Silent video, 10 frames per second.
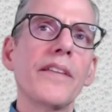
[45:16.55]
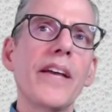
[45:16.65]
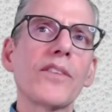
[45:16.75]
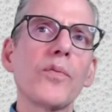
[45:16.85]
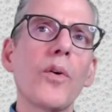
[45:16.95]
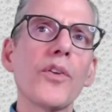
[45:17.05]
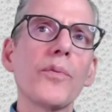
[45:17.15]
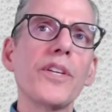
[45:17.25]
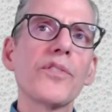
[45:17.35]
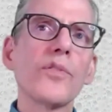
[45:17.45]
And that's one of the
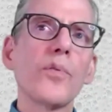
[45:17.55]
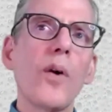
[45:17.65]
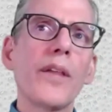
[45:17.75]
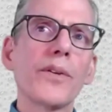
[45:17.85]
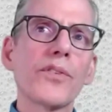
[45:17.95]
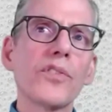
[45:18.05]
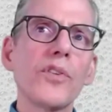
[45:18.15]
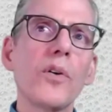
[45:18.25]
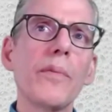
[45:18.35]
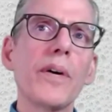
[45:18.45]
reasons why there's
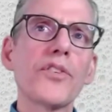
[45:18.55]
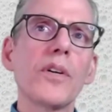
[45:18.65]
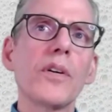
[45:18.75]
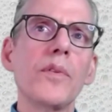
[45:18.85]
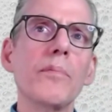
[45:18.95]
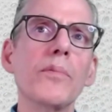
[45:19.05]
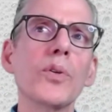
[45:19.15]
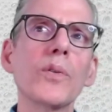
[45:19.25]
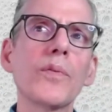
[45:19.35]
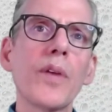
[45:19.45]
so much of a
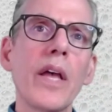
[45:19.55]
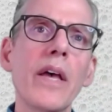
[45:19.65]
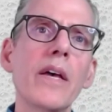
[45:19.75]
move